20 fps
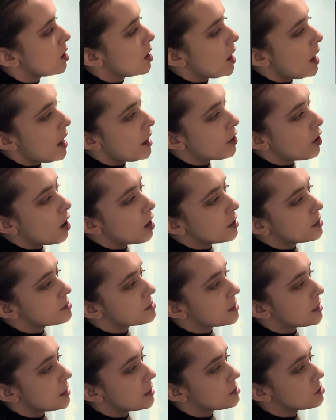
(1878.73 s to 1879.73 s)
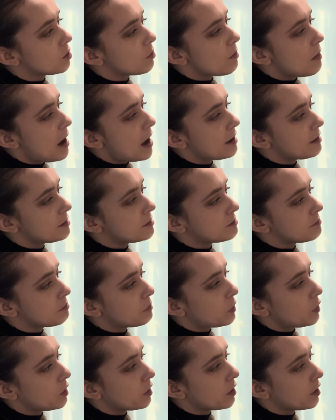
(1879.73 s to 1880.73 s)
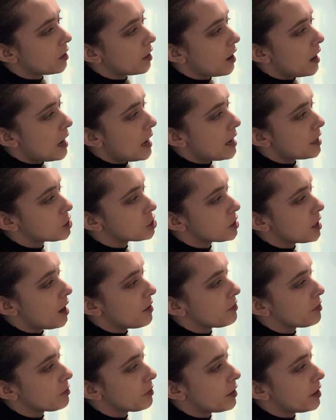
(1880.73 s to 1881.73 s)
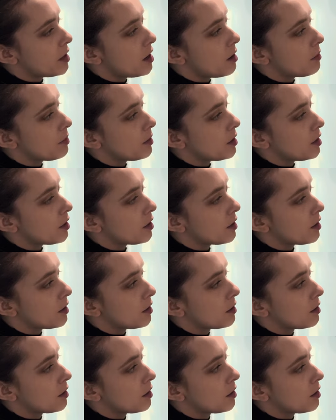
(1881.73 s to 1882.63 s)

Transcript: And honestly, so my book, I actually have it written up here.